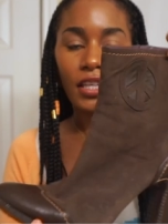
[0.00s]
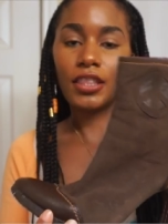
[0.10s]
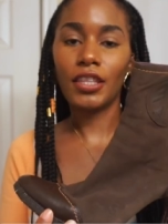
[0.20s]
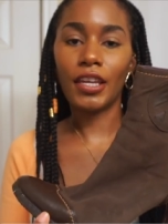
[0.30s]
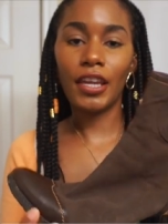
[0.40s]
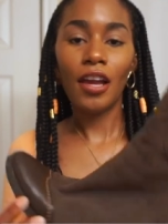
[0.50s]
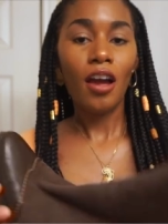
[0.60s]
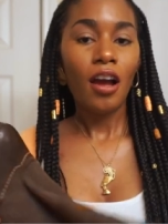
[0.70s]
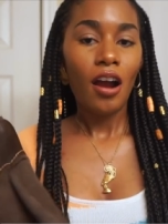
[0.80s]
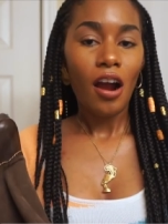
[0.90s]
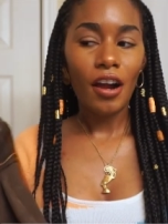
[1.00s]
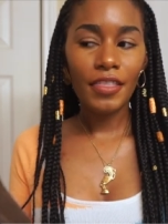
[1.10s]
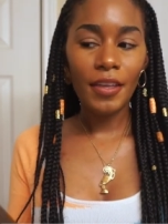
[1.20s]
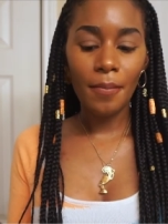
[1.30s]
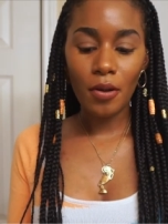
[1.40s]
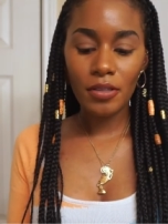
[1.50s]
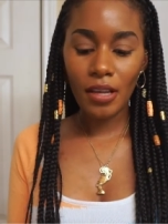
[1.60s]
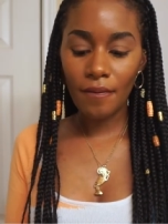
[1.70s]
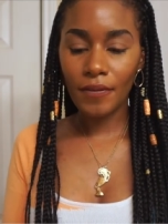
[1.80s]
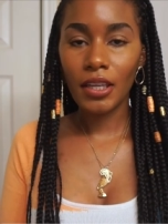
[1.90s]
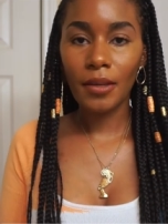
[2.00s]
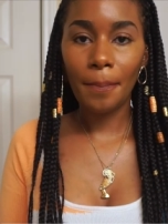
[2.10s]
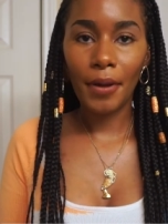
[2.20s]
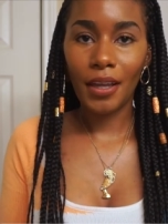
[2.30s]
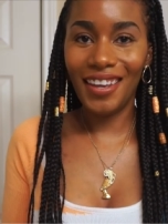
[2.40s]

and they aren't the most comfy, but